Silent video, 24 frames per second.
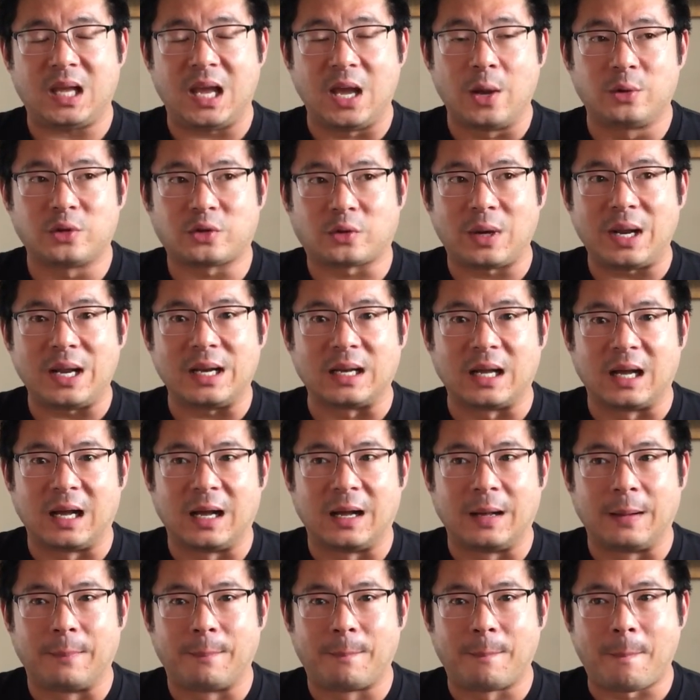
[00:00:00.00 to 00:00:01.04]
It was great.
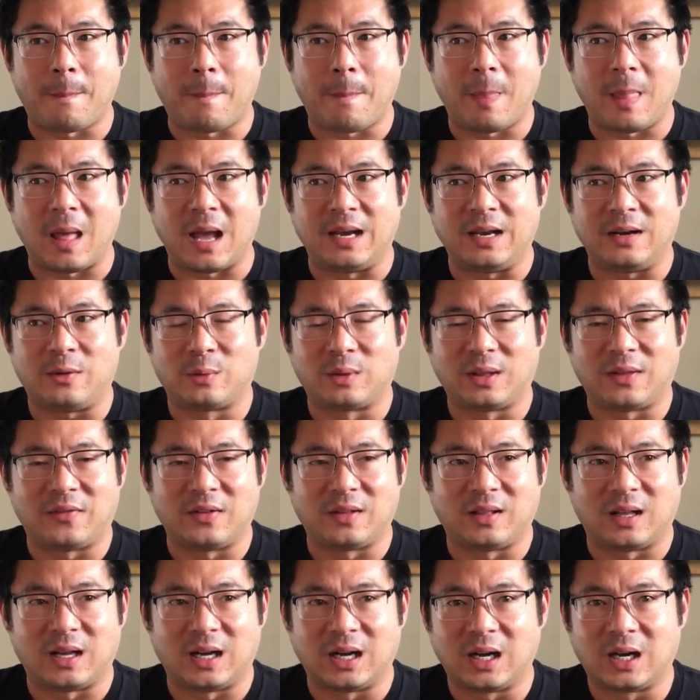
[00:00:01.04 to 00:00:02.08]
I didn't really
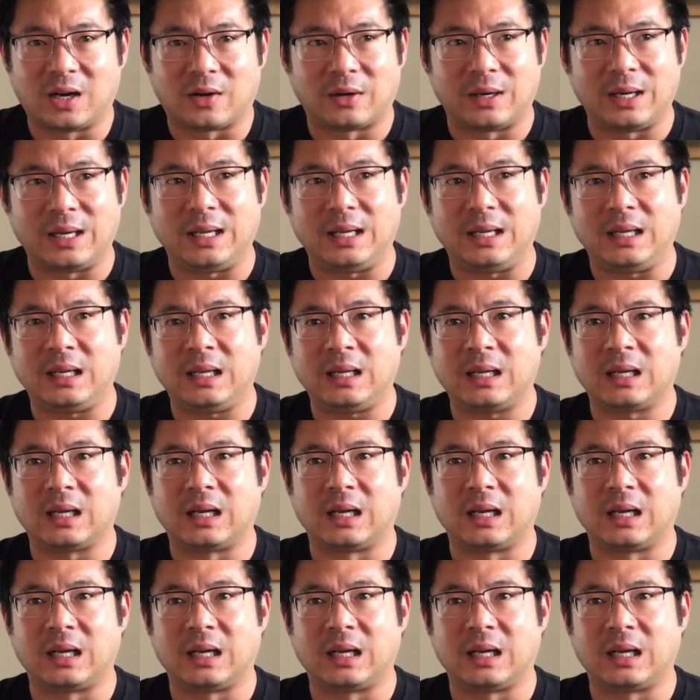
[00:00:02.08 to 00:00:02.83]
feel hungry.